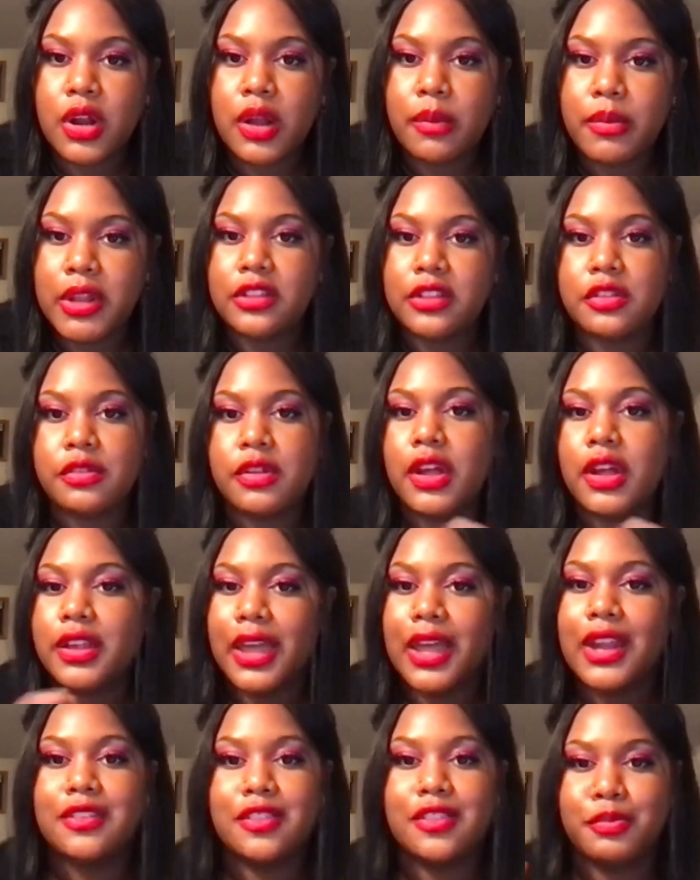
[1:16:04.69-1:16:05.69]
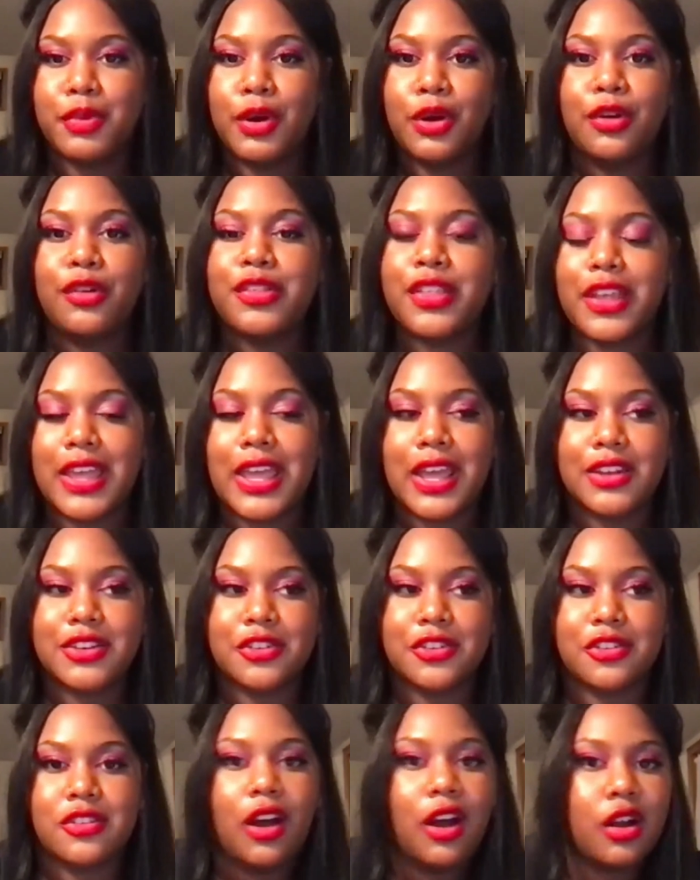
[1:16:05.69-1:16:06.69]
I mean, it's both. I can't
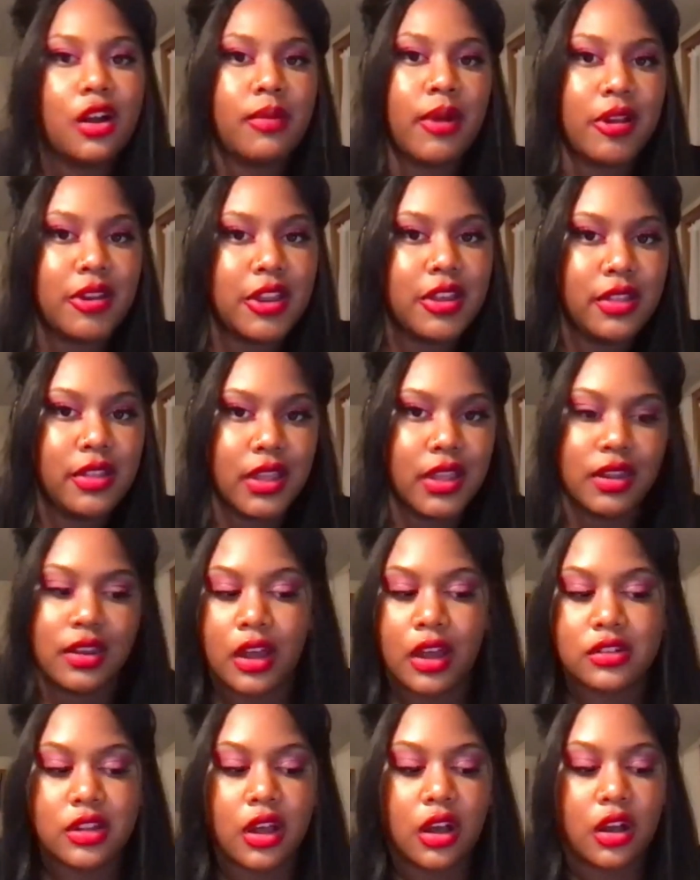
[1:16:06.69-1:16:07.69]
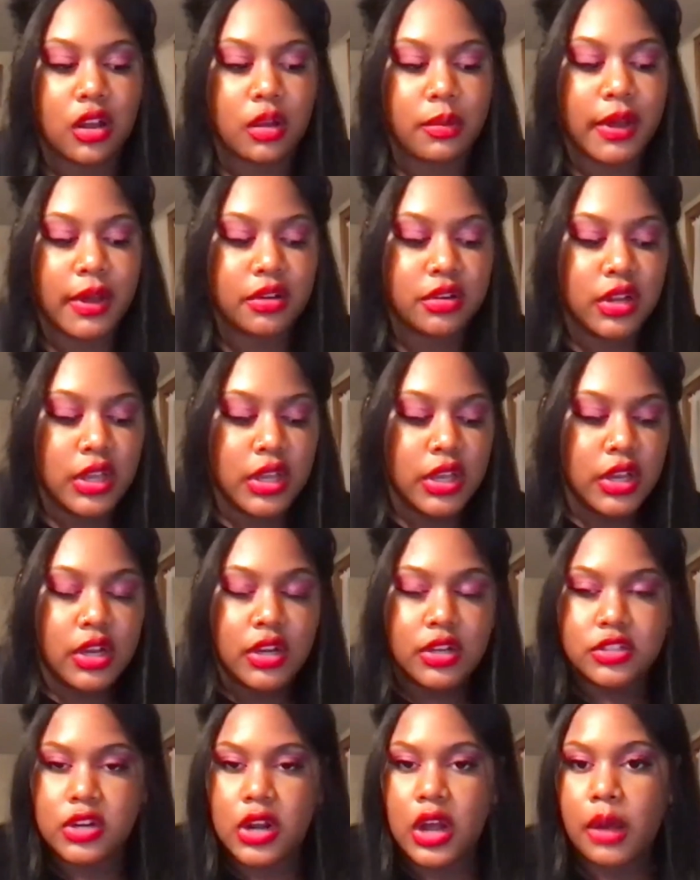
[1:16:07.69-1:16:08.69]
just talk about healing and not talk about
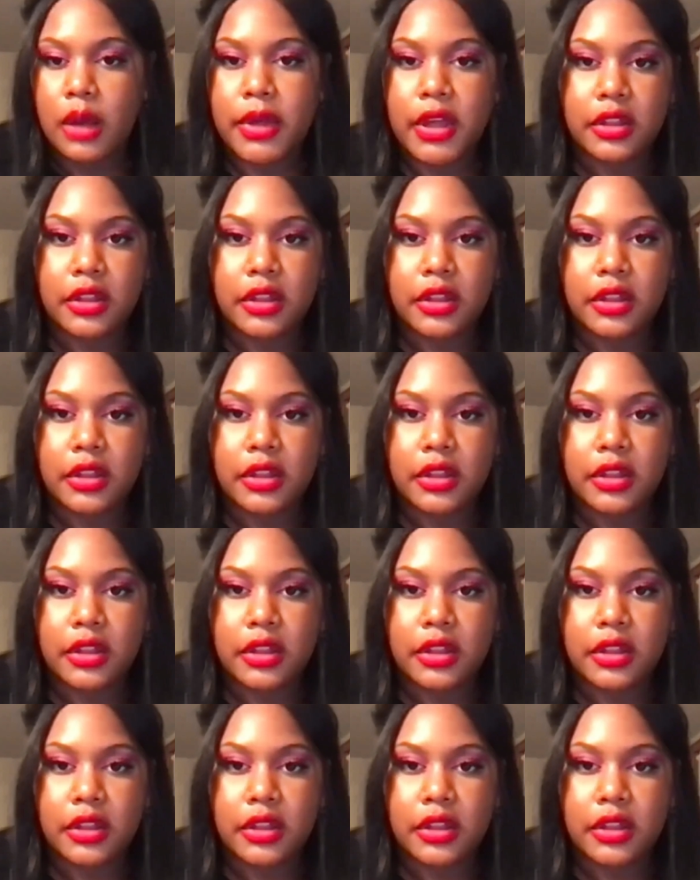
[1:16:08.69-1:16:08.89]
trauma.